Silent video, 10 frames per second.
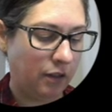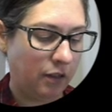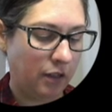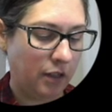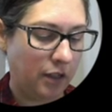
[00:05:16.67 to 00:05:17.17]

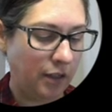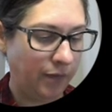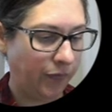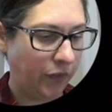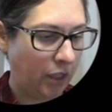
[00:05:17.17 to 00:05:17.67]
Okay.
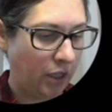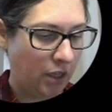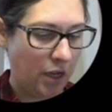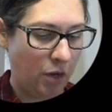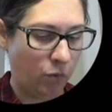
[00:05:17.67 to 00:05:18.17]

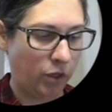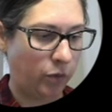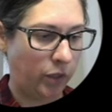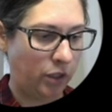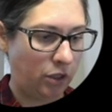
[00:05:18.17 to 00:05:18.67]
And we're
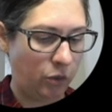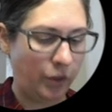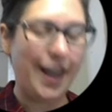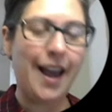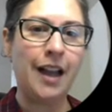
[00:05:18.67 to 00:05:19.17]
going to do
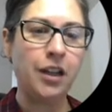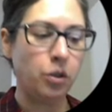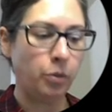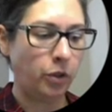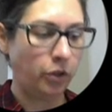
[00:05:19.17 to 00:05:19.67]
the actual.